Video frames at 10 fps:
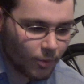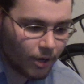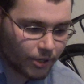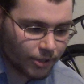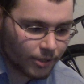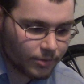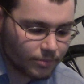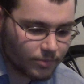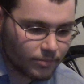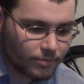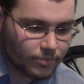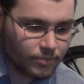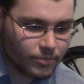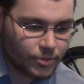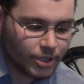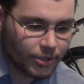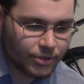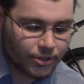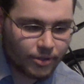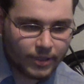water,
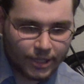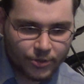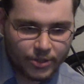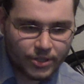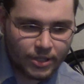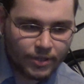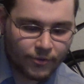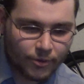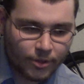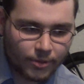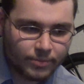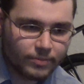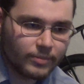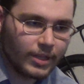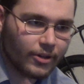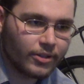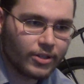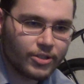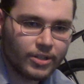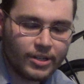shelter, electricity for air
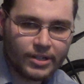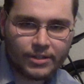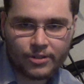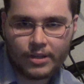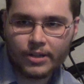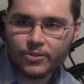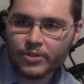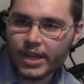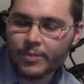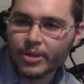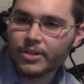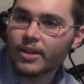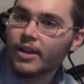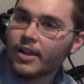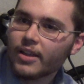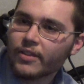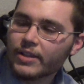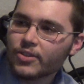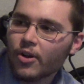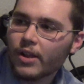conditioning and entertainment.
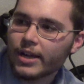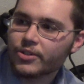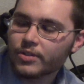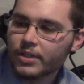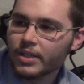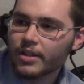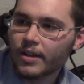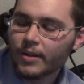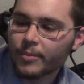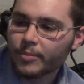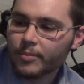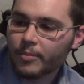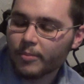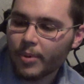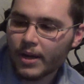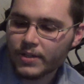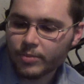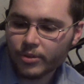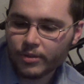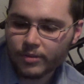That's all actually
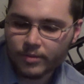possible.